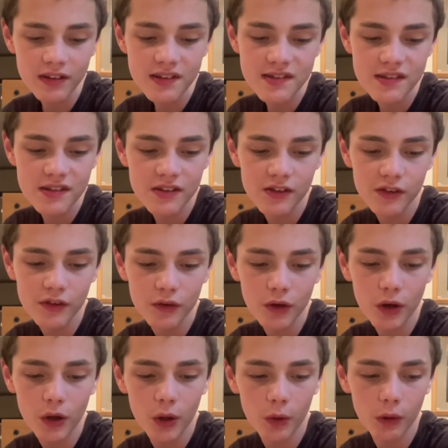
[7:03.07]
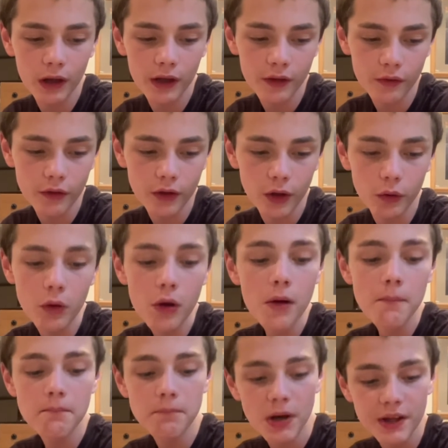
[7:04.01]
Listen to, oh, I don't know,
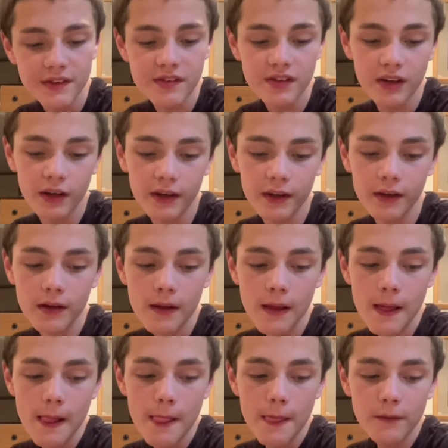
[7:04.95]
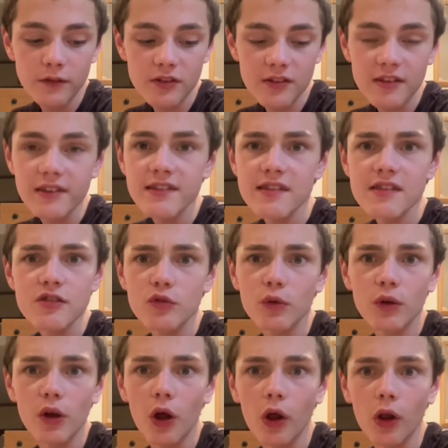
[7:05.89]
buzz cut. Just listen
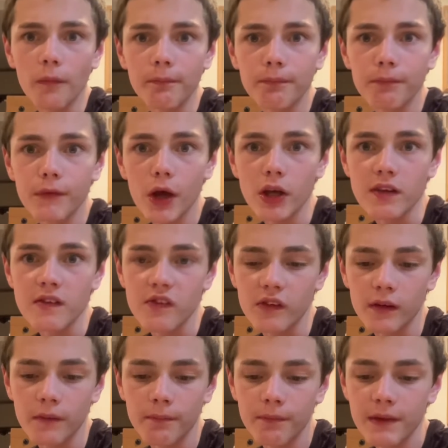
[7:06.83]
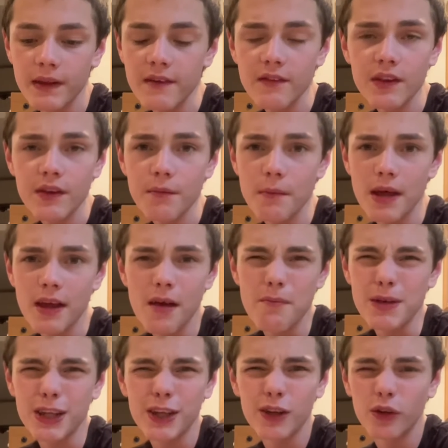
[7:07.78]
to it all, honestly. Even the me
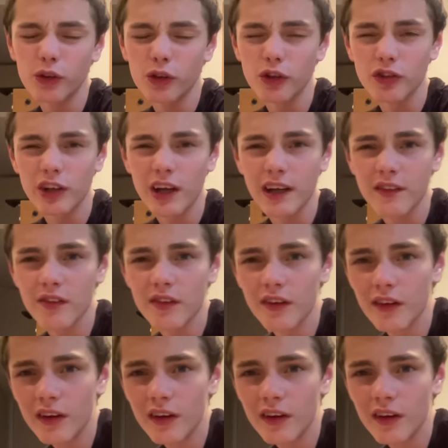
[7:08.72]
mediocre tracks.